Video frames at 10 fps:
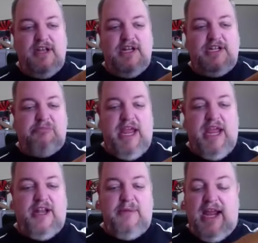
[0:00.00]
just
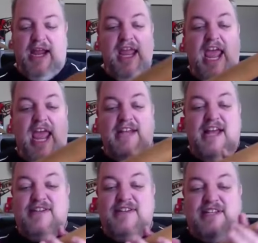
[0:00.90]
plain on the back. And it
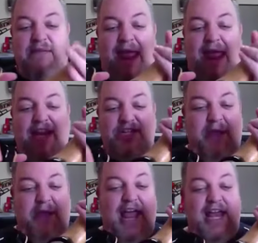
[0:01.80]
doesn't say made in
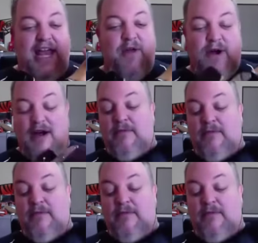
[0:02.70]
Japan anywhere.